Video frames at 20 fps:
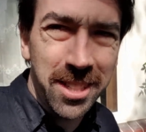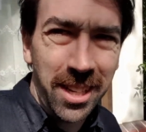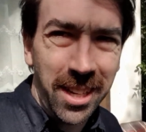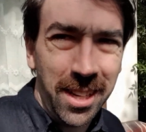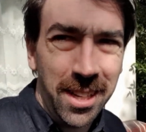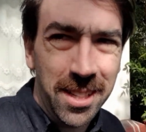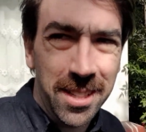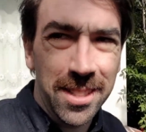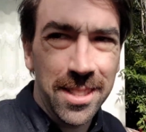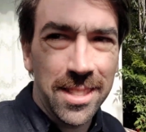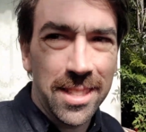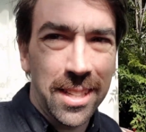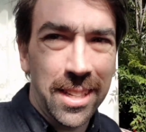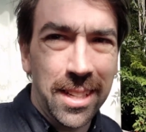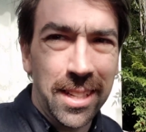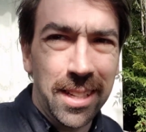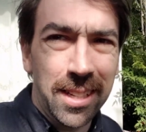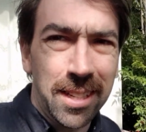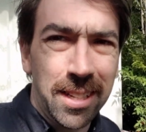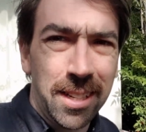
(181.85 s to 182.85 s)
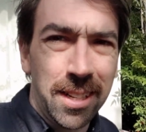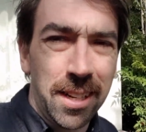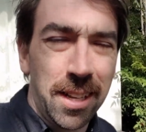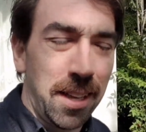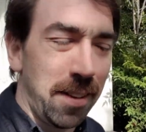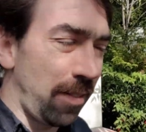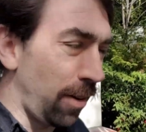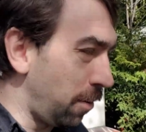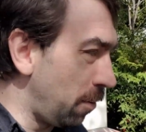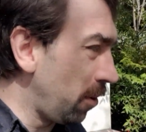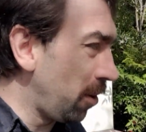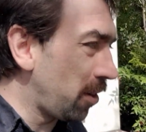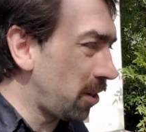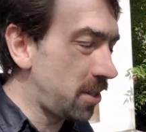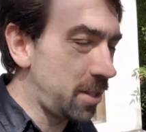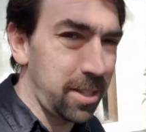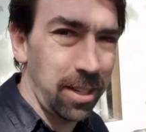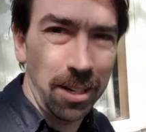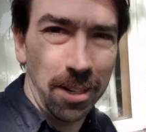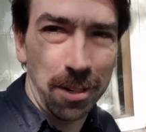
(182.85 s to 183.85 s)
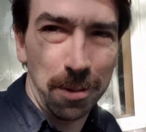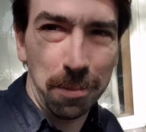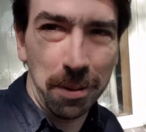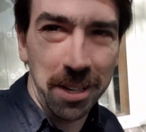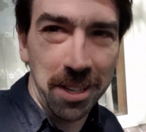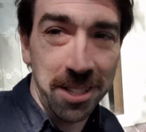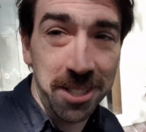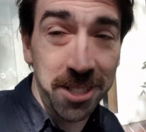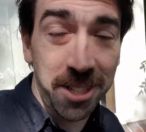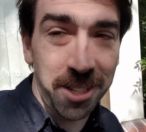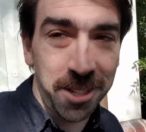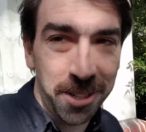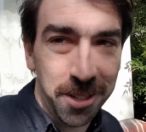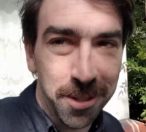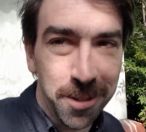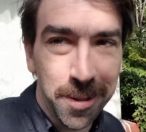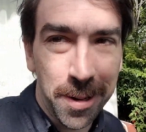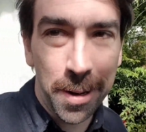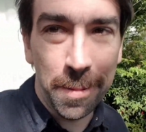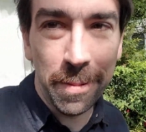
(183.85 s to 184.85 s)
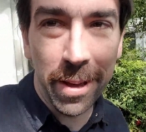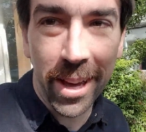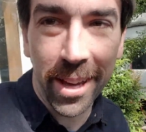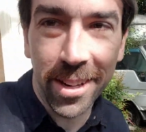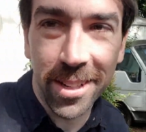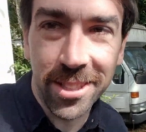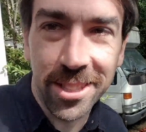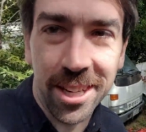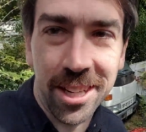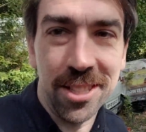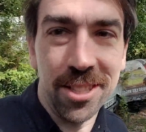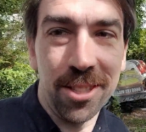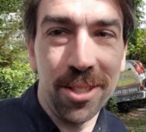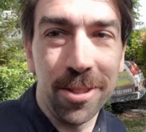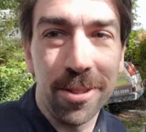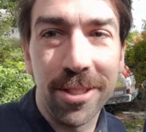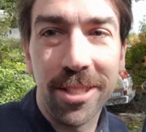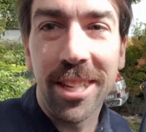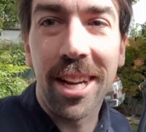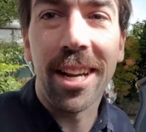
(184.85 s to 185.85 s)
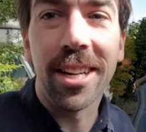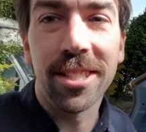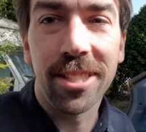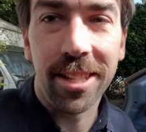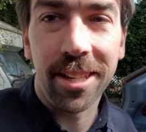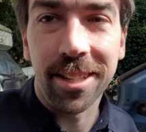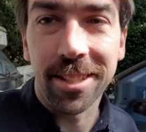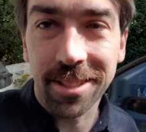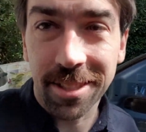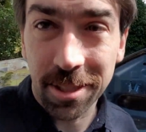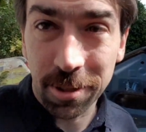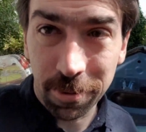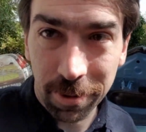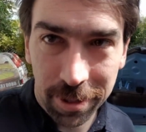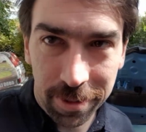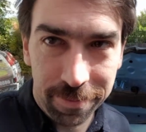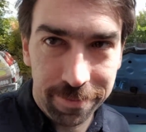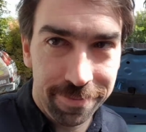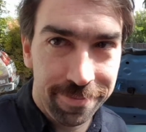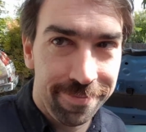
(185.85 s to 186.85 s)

and uh, if it works, then I'll be able to show you um, how to change your charge settings as well.